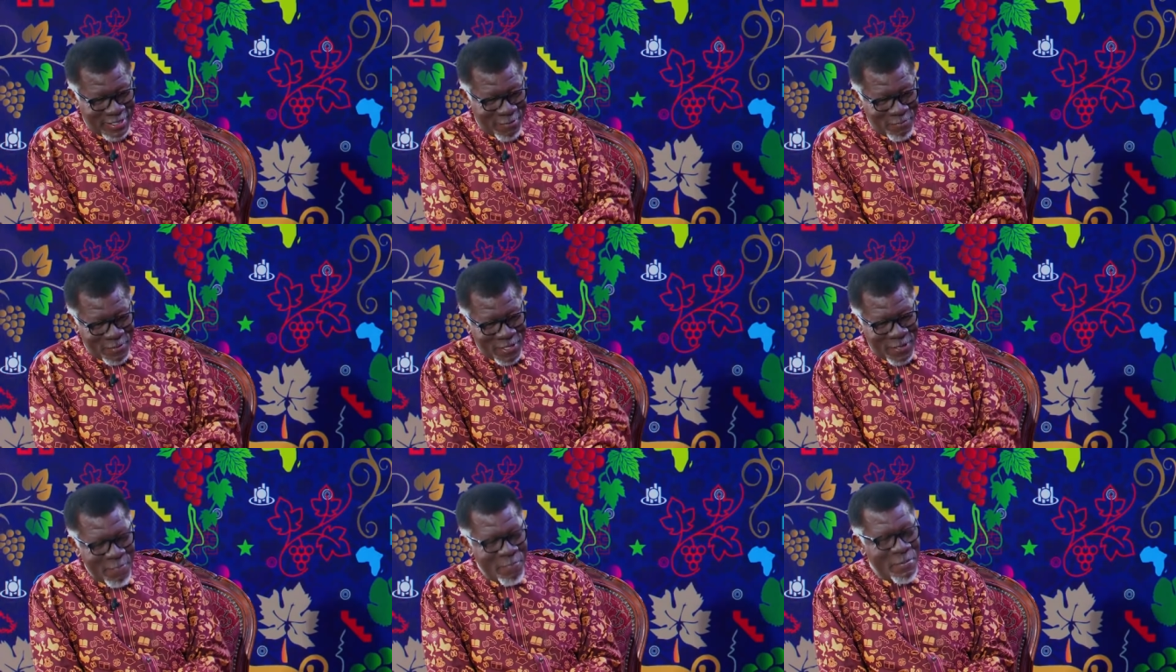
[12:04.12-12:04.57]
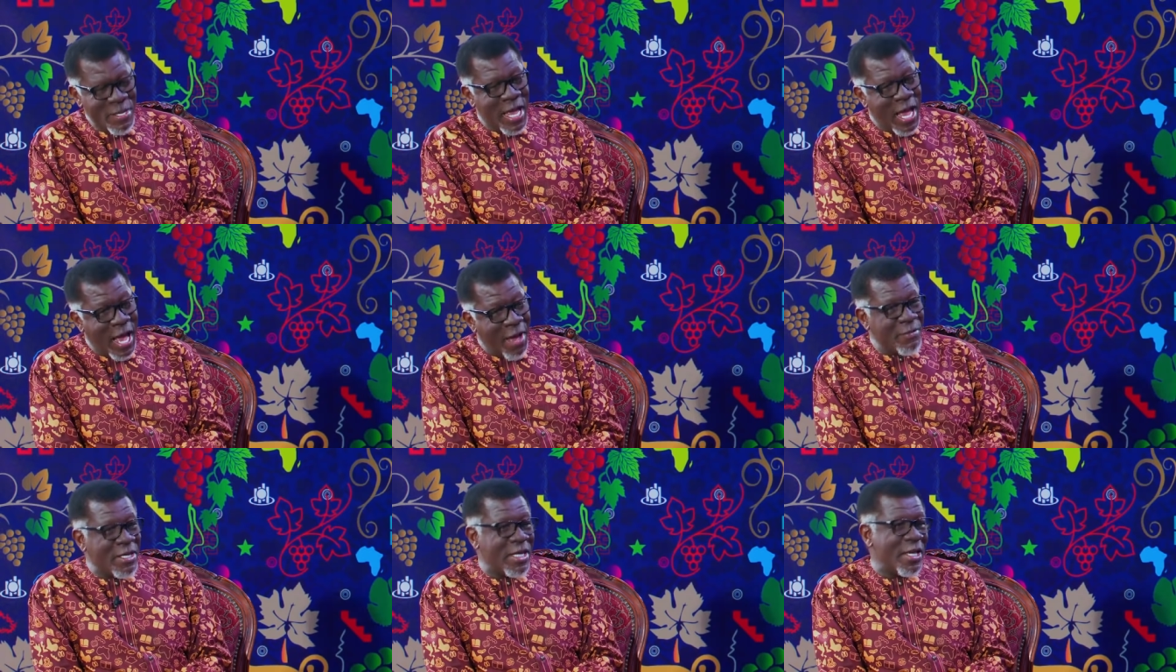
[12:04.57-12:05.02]
someone?
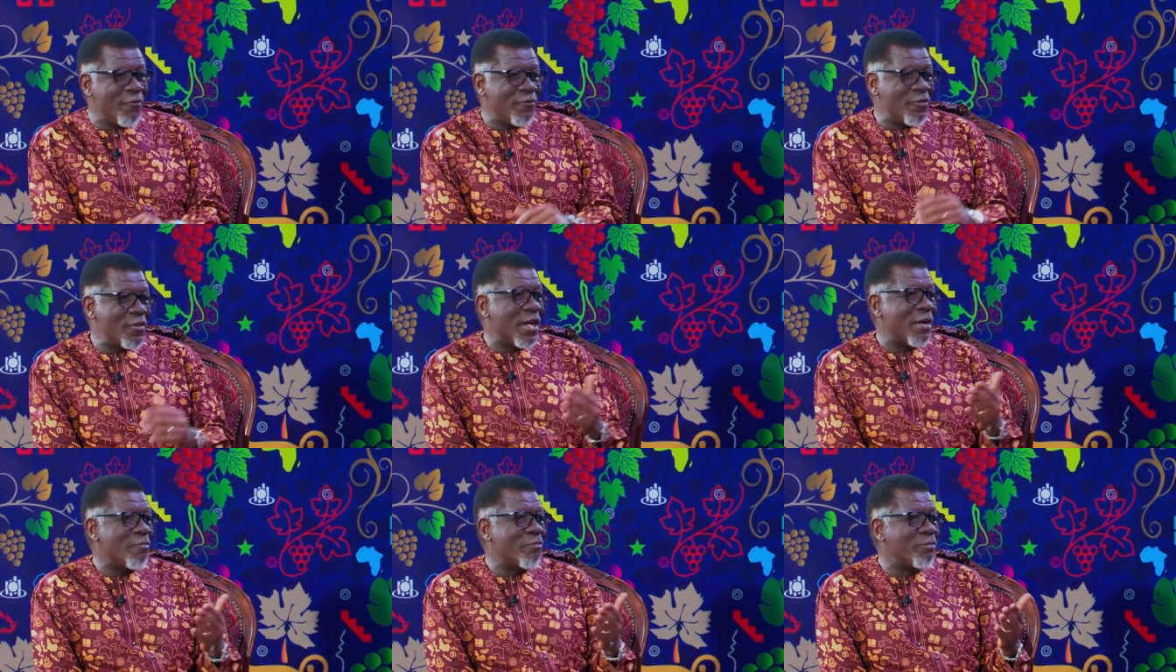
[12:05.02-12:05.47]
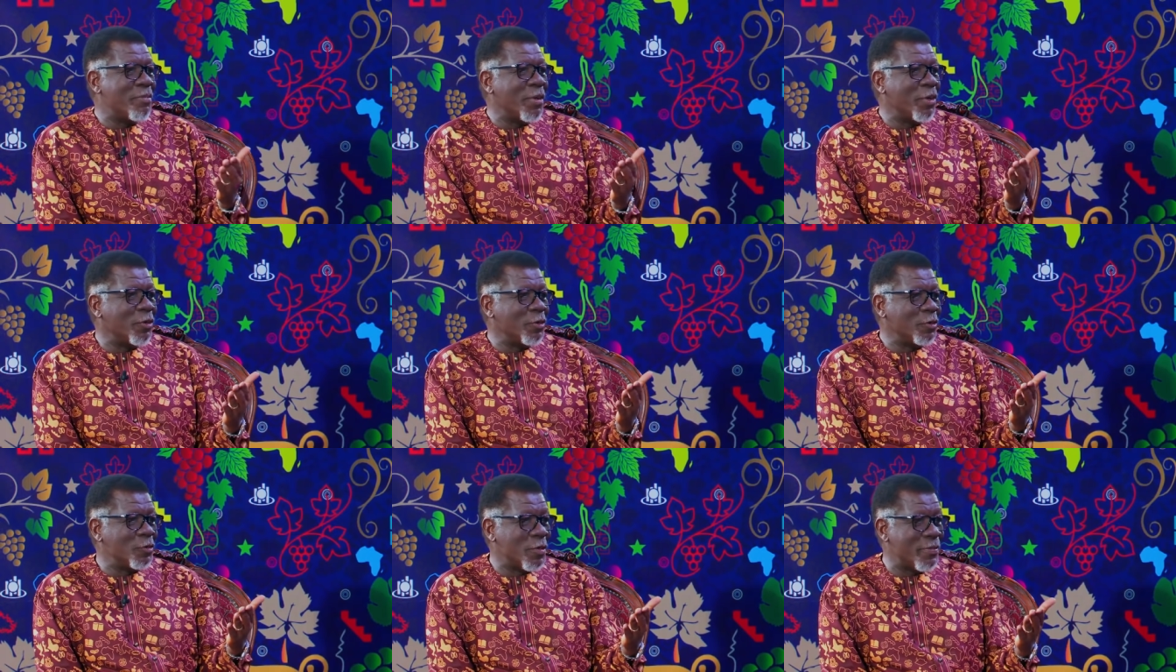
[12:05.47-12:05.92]
I mean, if you're a
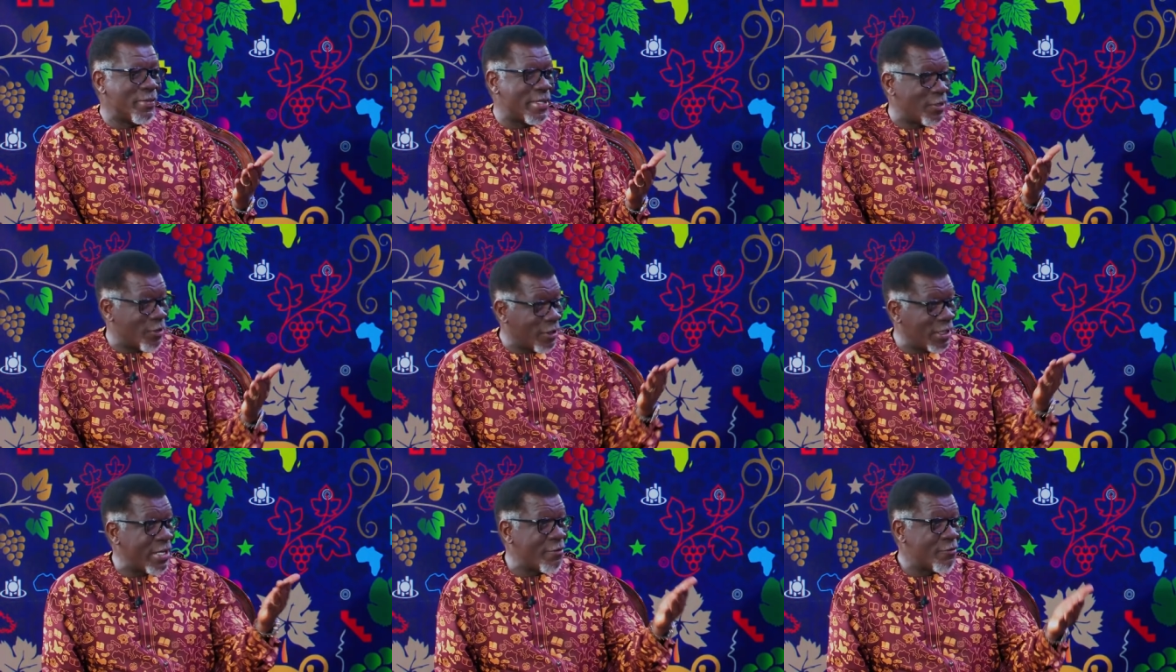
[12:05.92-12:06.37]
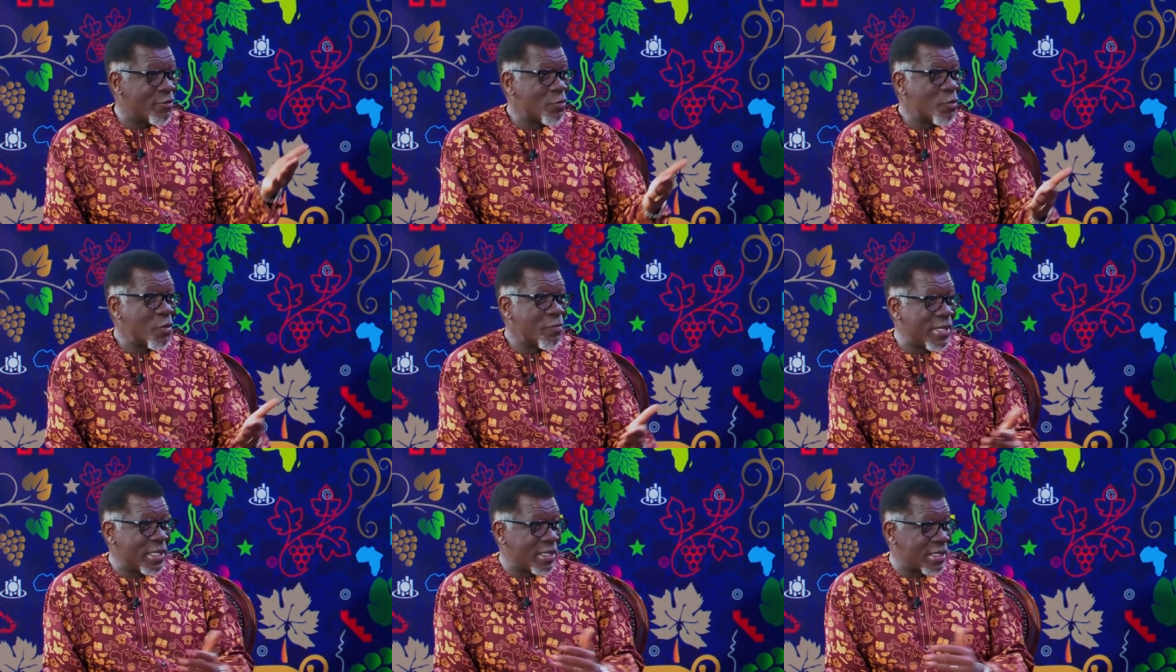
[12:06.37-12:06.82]
bold woman, not every
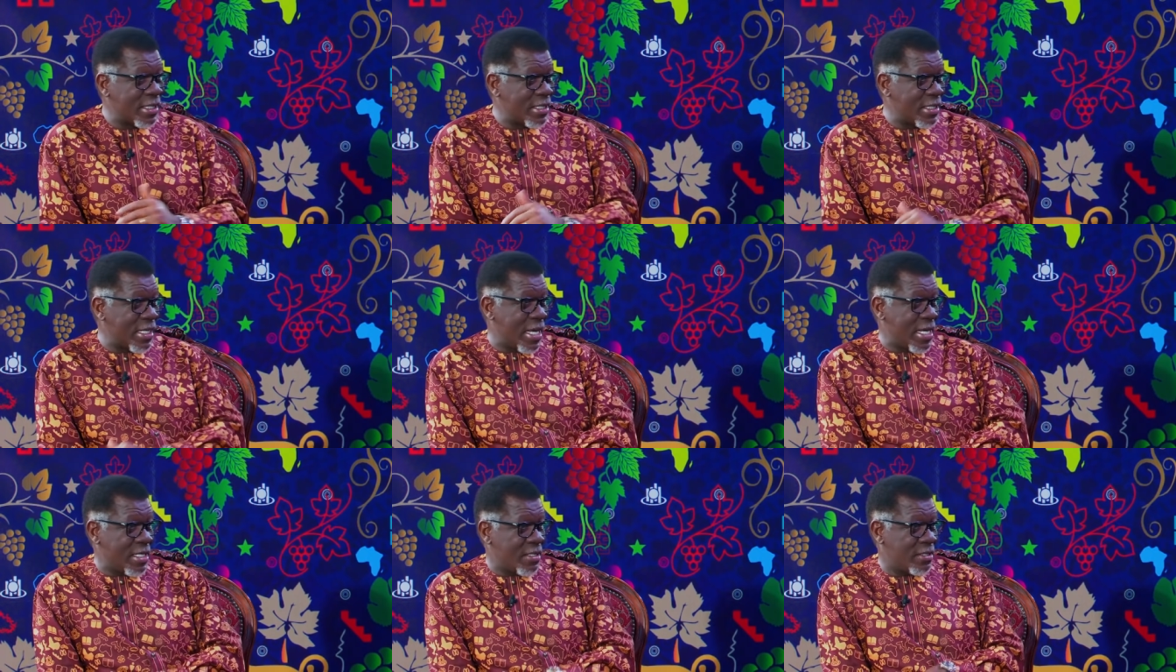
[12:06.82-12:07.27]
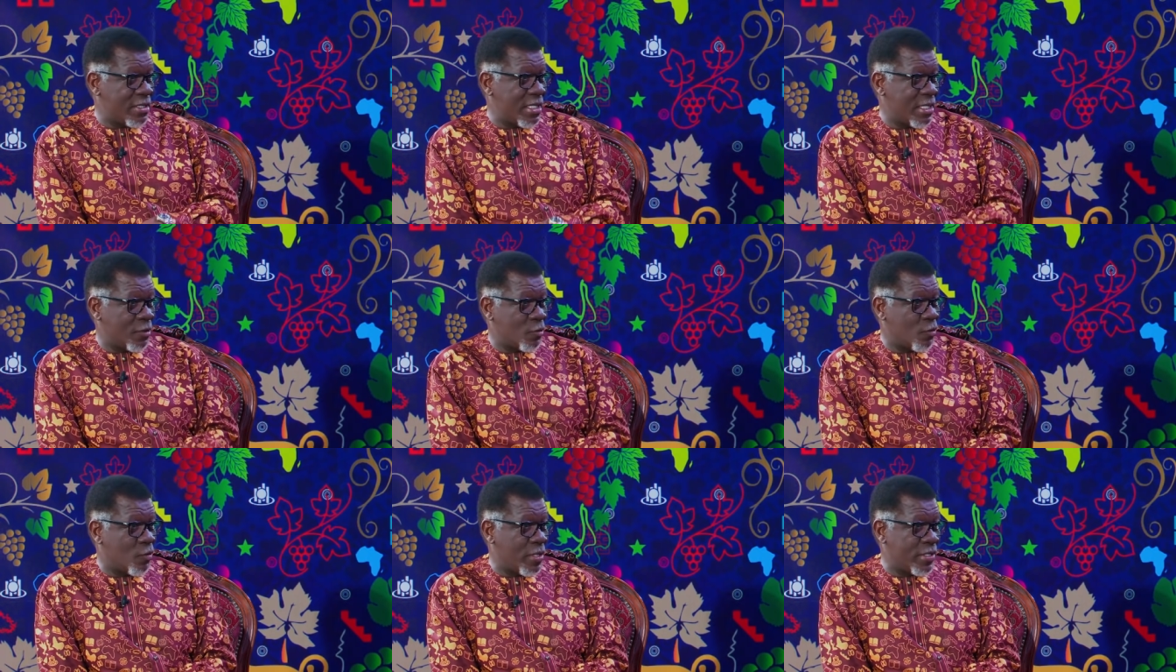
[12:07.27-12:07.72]
woman can ask
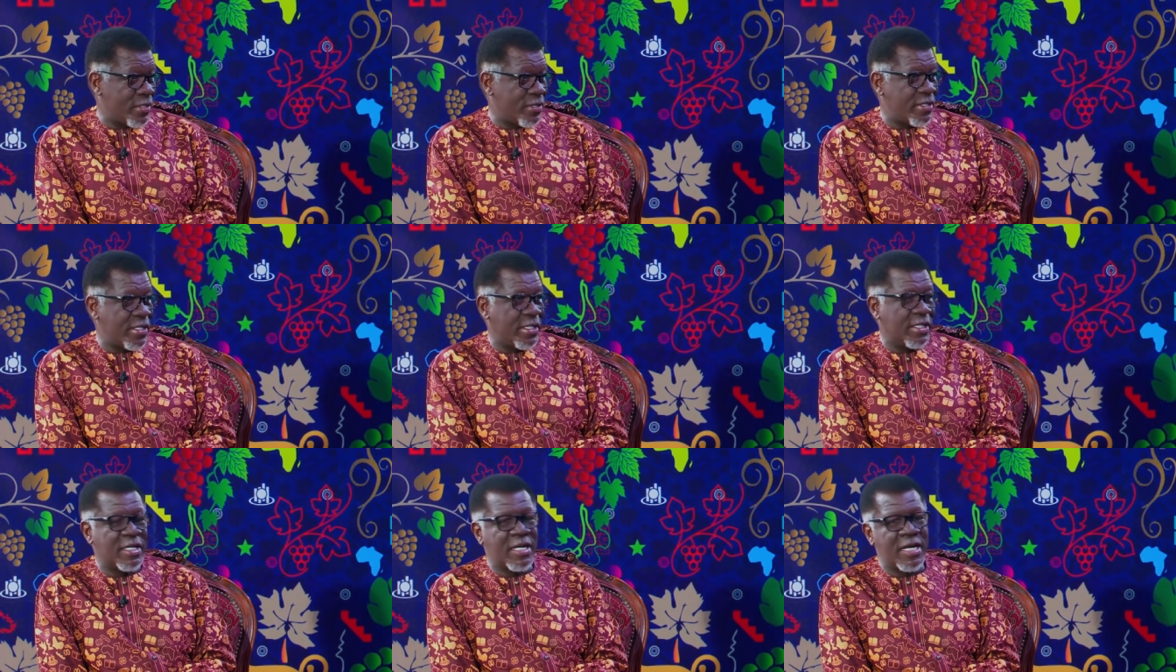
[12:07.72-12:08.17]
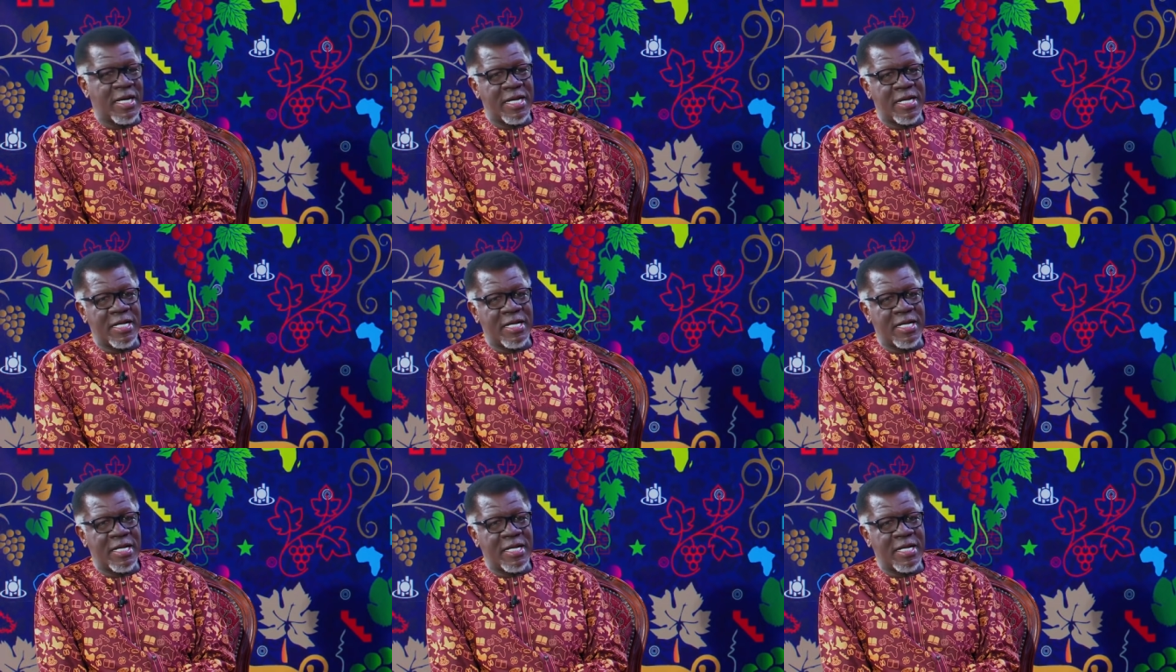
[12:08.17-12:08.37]
that question.